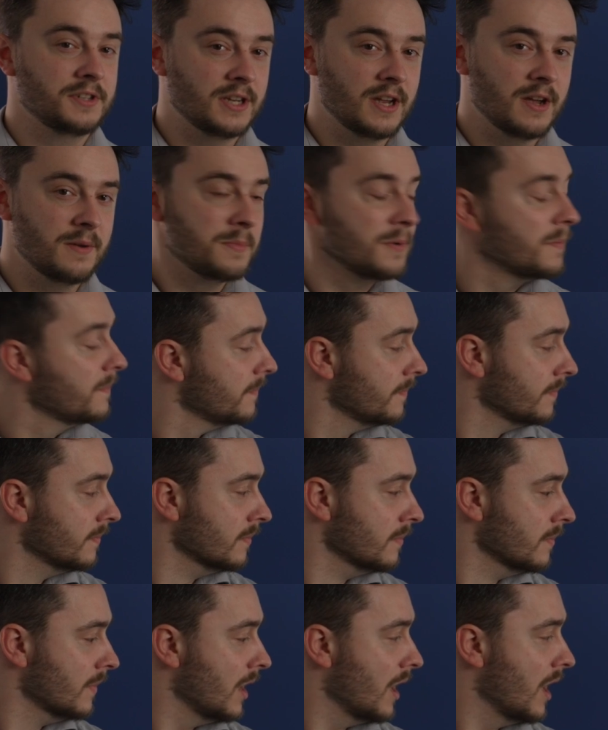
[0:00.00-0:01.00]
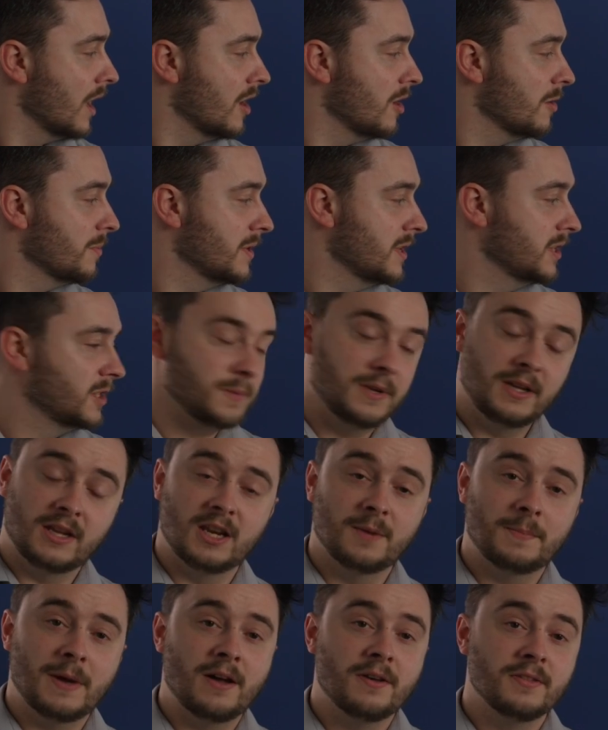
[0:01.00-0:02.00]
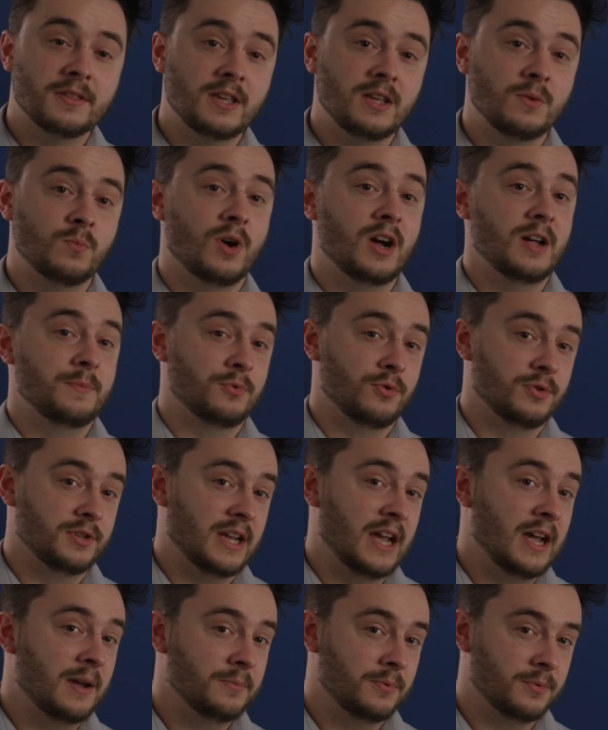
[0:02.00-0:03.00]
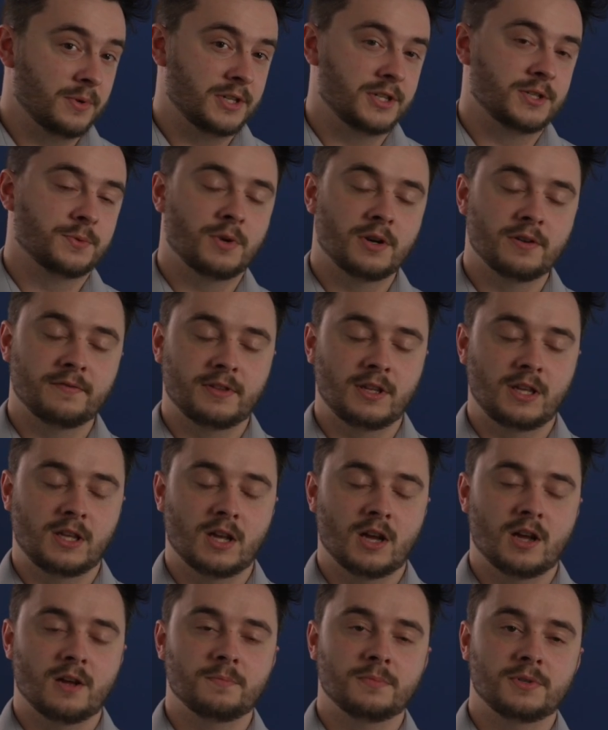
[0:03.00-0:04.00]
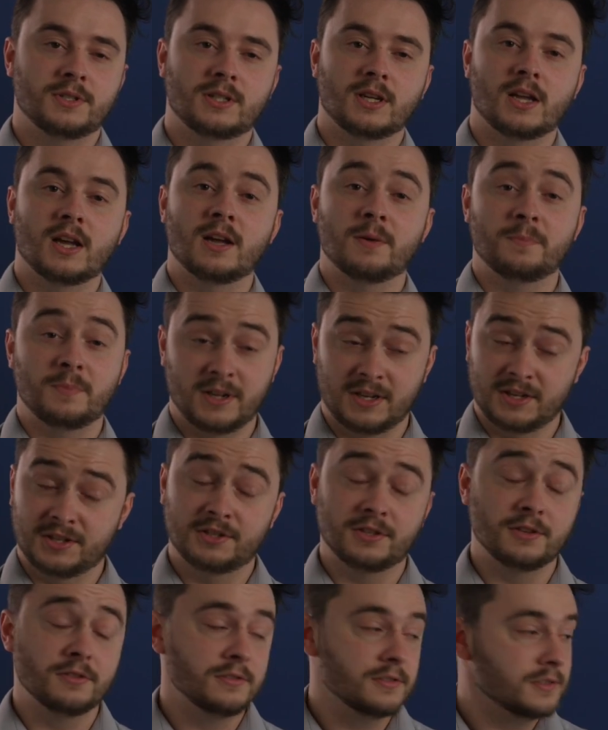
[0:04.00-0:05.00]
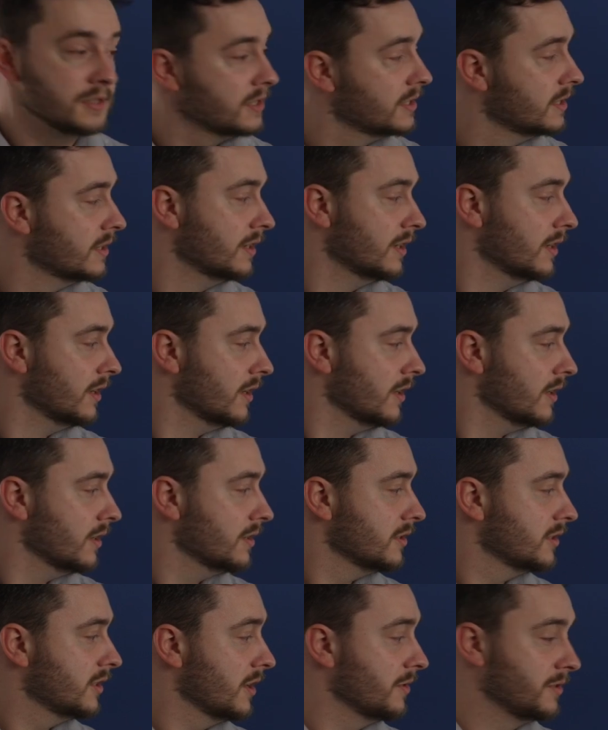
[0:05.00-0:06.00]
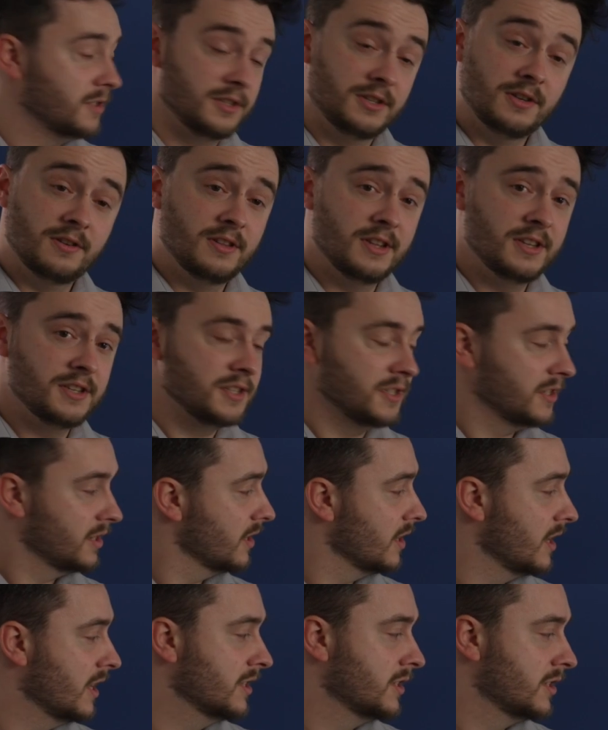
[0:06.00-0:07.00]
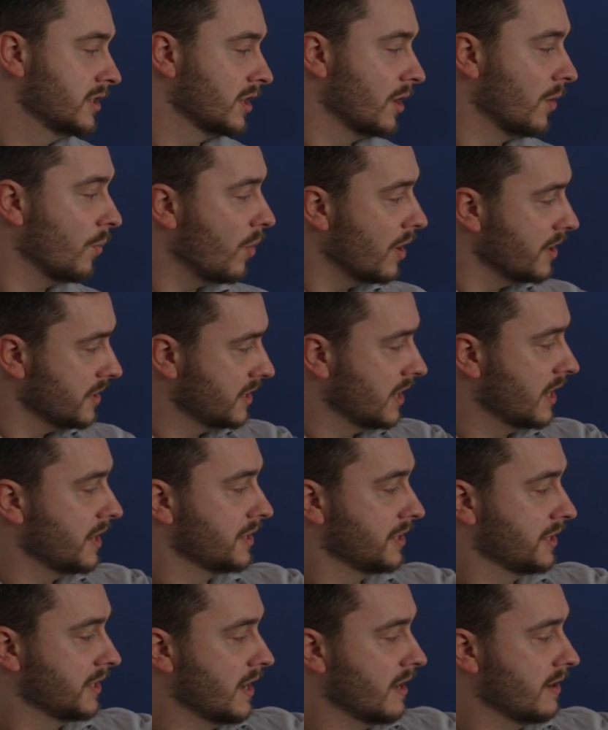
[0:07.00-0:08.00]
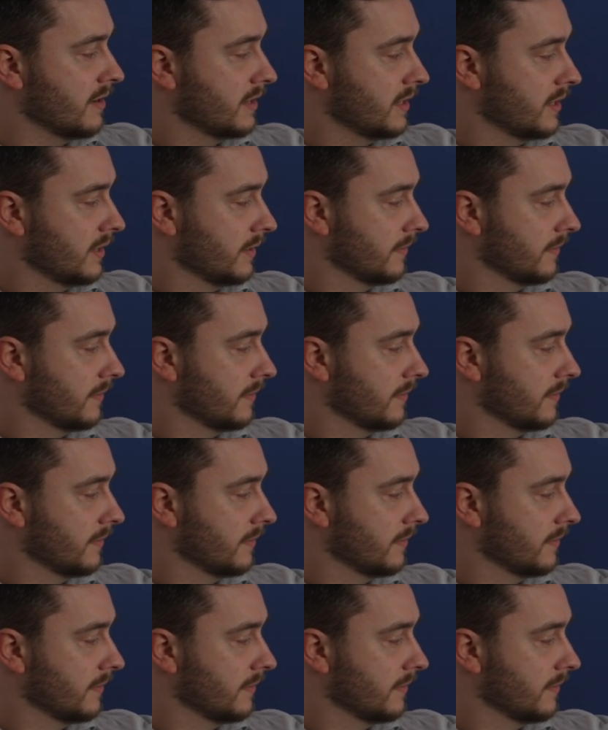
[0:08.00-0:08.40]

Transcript: Hub, and I'll be speaking about the Whiteboard app, which is one of the Hub's biggest tools. So to do this, it's a one-touch start,